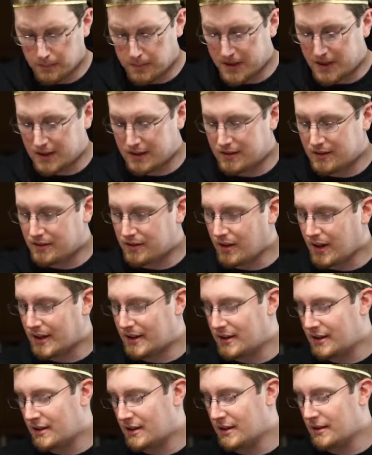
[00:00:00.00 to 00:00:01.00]
but this is like
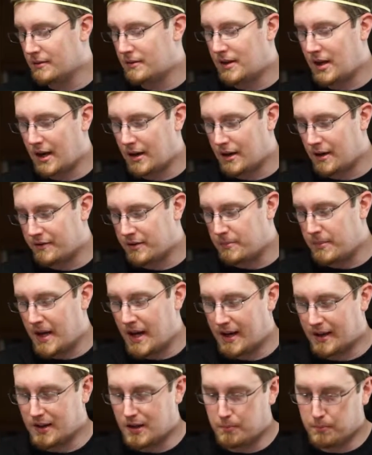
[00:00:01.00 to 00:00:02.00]
the take off the
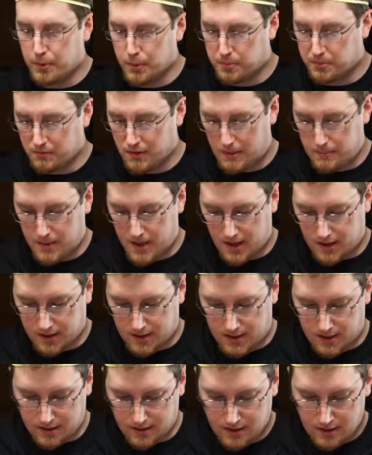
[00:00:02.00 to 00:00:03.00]
back and then boop it right back
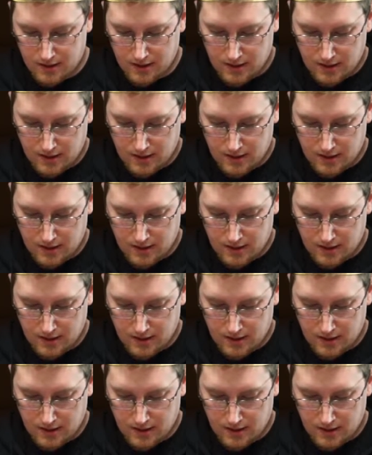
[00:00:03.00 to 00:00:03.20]
on.